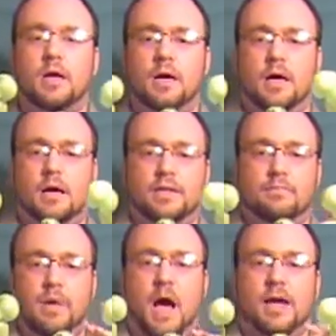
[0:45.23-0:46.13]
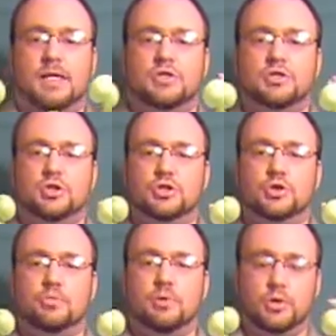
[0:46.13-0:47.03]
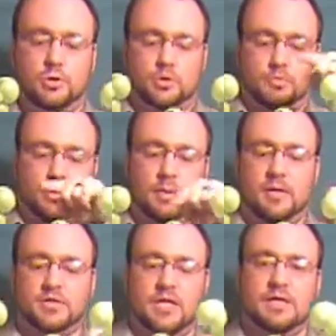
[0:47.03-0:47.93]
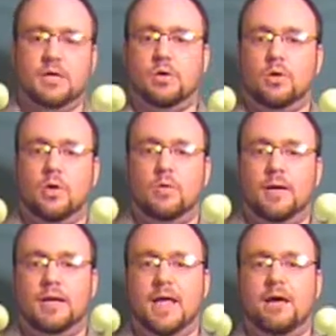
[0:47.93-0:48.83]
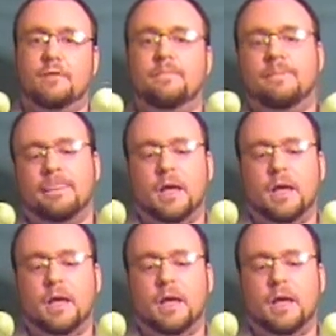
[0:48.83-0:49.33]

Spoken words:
The body is just 2 balloons, pretty much identical all the way down.